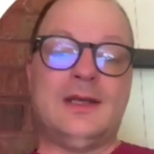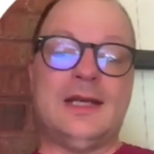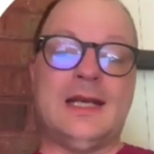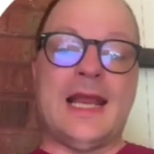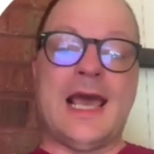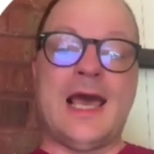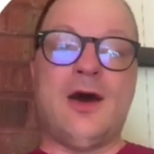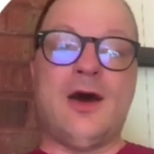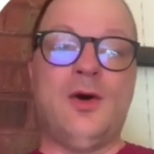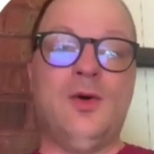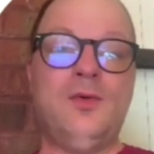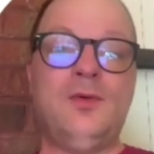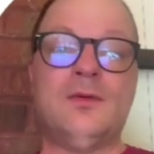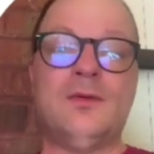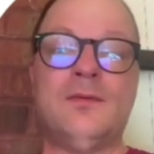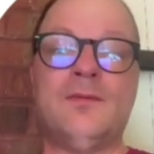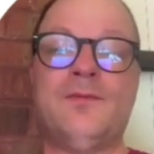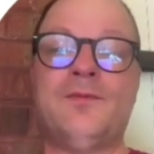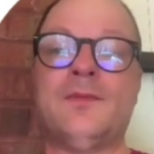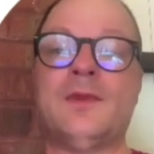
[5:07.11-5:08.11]
Now,
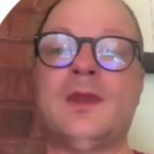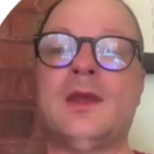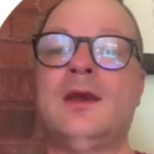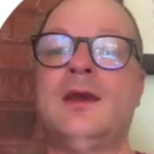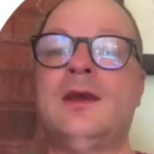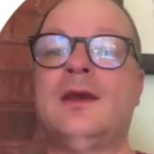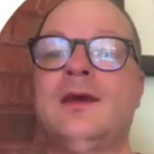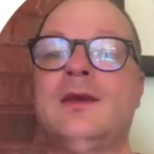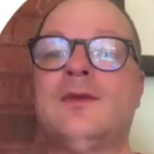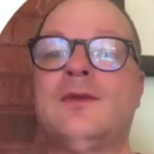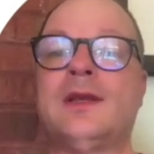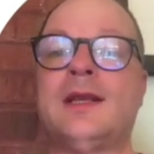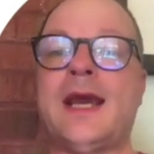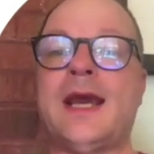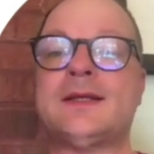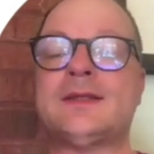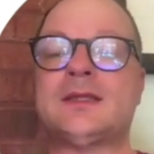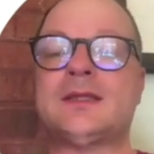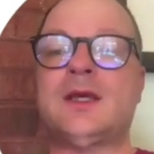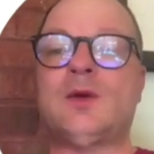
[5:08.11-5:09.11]
the
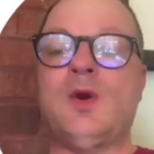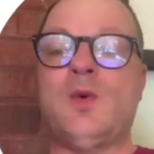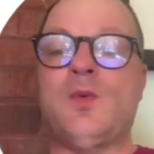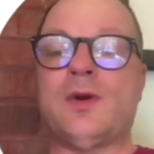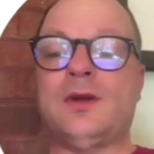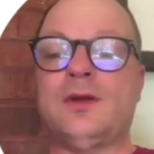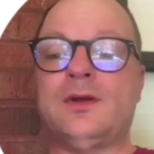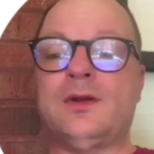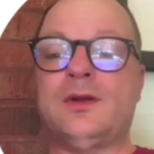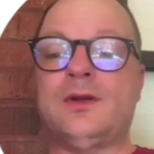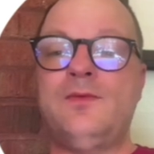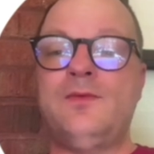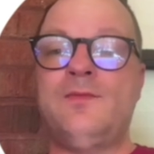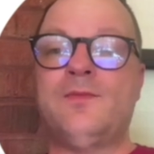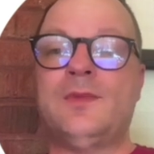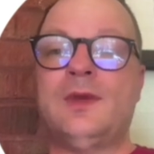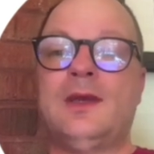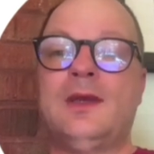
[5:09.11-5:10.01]
next thing we want to do